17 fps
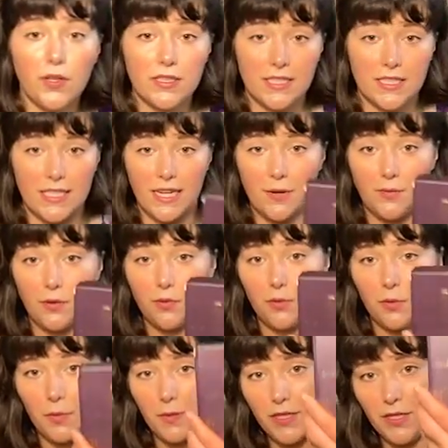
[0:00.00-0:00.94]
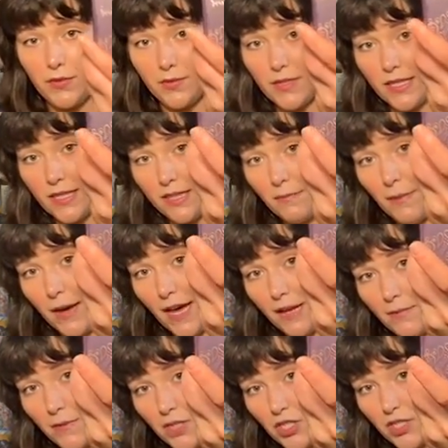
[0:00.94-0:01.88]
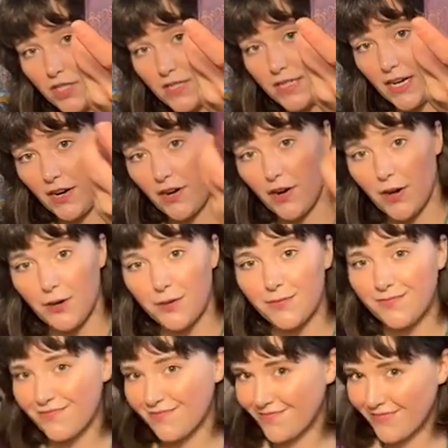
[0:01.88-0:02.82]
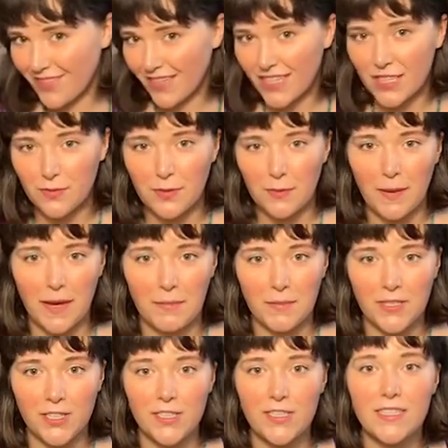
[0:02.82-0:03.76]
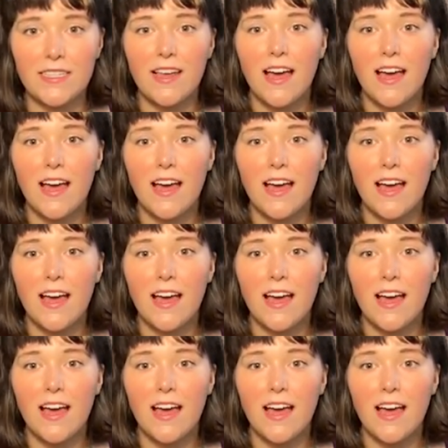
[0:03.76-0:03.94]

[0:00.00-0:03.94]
Today we will be using the Bad Bitches Tarot, because we bad bitches.